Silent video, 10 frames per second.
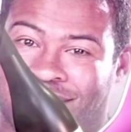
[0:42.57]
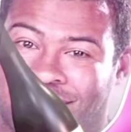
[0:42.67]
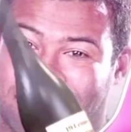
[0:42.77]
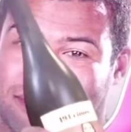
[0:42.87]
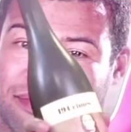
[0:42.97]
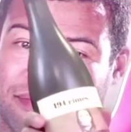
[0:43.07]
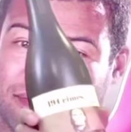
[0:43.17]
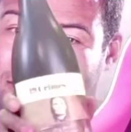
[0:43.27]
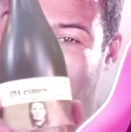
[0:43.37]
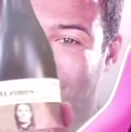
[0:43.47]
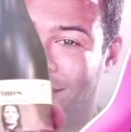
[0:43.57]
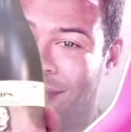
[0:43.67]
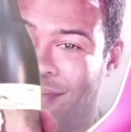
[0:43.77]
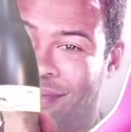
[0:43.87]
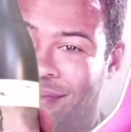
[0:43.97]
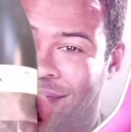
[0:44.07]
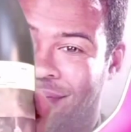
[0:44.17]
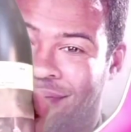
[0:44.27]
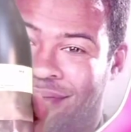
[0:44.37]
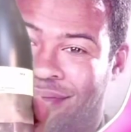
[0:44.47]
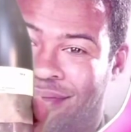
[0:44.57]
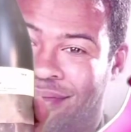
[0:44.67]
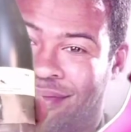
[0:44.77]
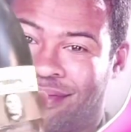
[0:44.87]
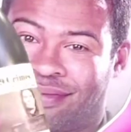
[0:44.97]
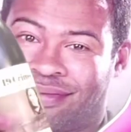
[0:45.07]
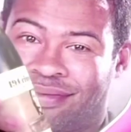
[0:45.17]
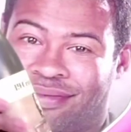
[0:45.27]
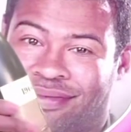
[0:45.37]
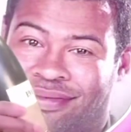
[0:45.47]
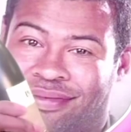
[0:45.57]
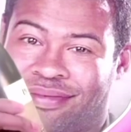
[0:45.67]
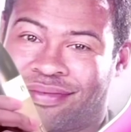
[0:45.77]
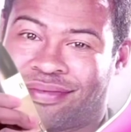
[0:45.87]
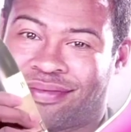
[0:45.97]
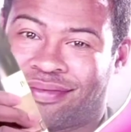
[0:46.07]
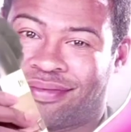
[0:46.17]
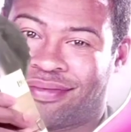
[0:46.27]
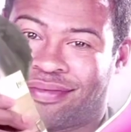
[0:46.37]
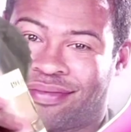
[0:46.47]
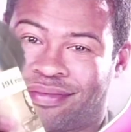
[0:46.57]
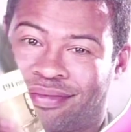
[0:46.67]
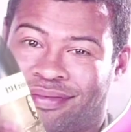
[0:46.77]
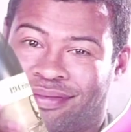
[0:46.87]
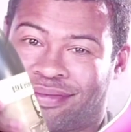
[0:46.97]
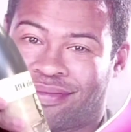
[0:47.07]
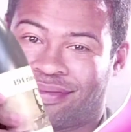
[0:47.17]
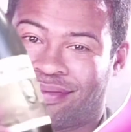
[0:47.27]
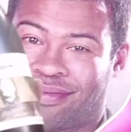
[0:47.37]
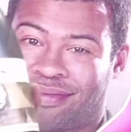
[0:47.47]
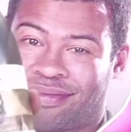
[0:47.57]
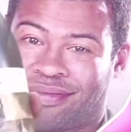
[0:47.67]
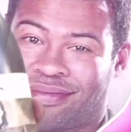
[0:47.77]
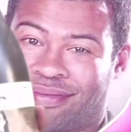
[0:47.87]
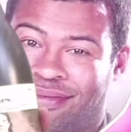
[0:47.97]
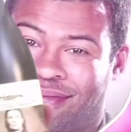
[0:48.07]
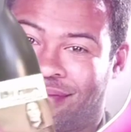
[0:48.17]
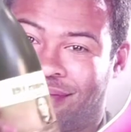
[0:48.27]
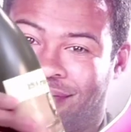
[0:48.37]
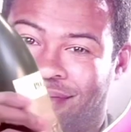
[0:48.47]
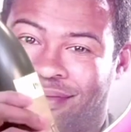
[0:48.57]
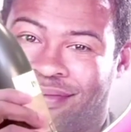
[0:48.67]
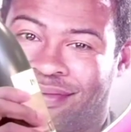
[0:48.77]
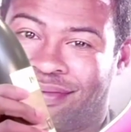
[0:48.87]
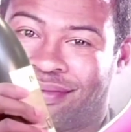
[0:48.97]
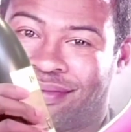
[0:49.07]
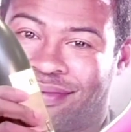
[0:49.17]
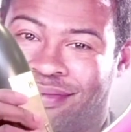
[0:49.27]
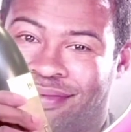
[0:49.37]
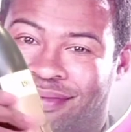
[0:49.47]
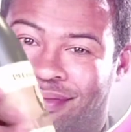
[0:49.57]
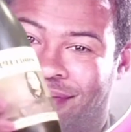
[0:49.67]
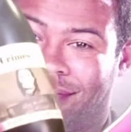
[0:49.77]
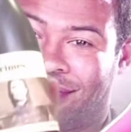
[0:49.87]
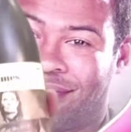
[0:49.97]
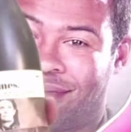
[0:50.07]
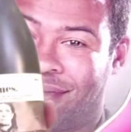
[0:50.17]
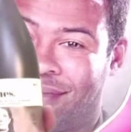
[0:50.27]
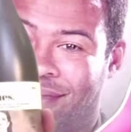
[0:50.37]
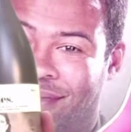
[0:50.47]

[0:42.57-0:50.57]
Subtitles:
This person isn't speaking.